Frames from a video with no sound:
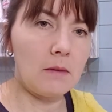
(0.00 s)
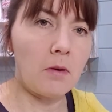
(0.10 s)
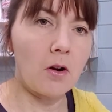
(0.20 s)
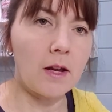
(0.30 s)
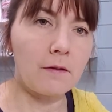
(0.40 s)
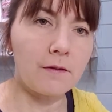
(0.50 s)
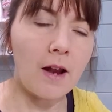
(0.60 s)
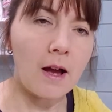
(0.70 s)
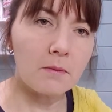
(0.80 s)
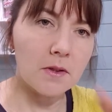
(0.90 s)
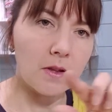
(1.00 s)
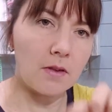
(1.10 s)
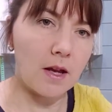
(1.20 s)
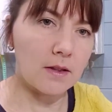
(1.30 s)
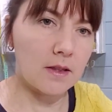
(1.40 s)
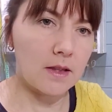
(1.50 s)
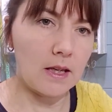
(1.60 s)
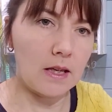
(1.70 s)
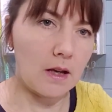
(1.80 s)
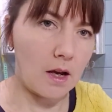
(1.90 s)
the pocket flaps. So that's
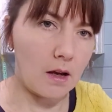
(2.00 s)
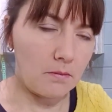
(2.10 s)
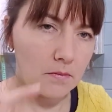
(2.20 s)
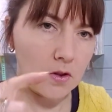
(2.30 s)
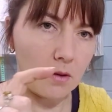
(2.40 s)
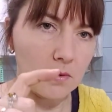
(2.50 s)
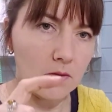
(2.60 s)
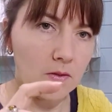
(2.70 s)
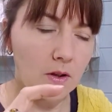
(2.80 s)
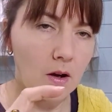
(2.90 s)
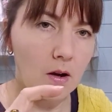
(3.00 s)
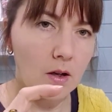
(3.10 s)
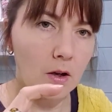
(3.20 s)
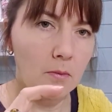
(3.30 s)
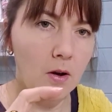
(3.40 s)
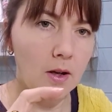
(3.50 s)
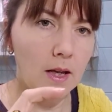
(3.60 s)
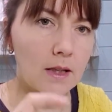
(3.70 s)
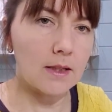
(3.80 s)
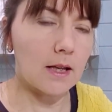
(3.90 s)
the tops of the cargo
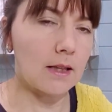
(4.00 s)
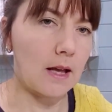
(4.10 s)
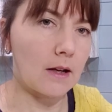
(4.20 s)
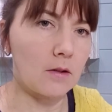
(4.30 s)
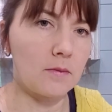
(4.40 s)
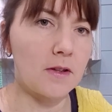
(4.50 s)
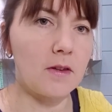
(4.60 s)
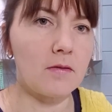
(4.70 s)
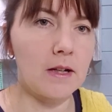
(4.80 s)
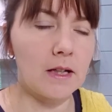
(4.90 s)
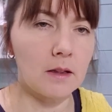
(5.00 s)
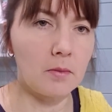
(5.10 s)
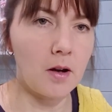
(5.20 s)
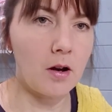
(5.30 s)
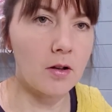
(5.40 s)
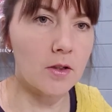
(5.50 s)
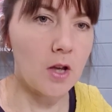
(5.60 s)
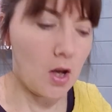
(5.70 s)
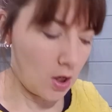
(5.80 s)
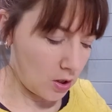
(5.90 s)
pockets, and that comes in three little parts.
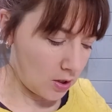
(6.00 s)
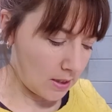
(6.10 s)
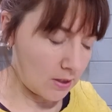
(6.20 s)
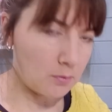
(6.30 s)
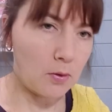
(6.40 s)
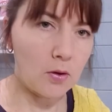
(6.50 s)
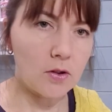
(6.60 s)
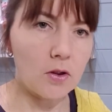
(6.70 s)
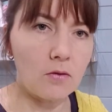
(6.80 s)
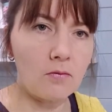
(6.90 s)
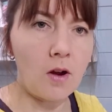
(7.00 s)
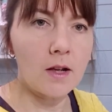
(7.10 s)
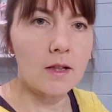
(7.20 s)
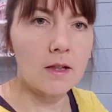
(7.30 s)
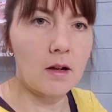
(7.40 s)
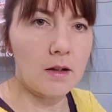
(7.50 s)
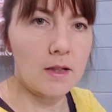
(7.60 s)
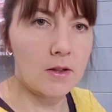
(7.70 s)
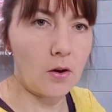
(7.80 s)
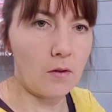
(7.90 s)
You need to put the right sides